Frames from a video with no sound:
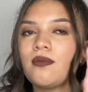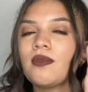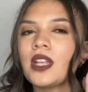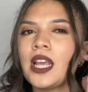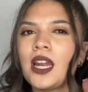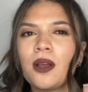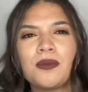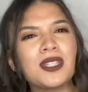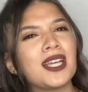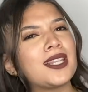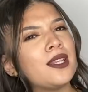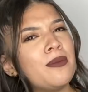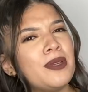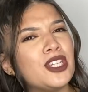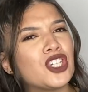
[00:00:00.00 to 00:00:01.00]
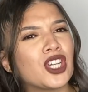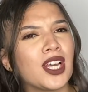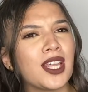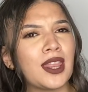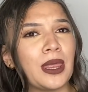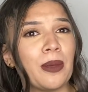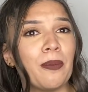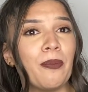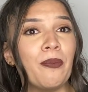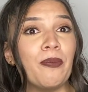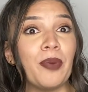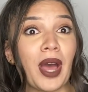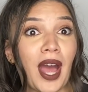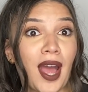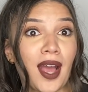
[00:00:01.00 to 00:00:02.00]
And I was like, let me check the
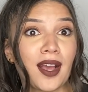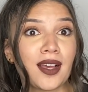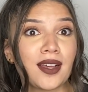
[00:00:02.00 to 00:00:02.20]
back.